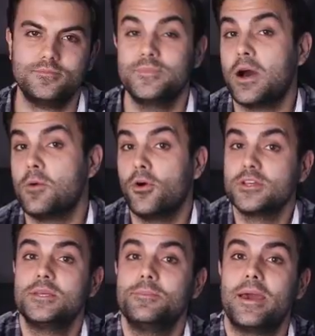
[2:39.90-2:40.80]
Now,
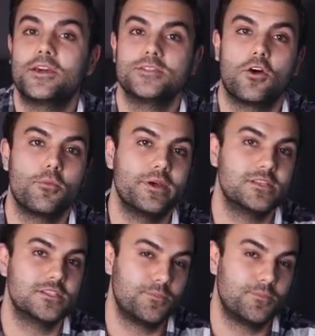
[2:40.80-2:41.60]
policymakers are a bit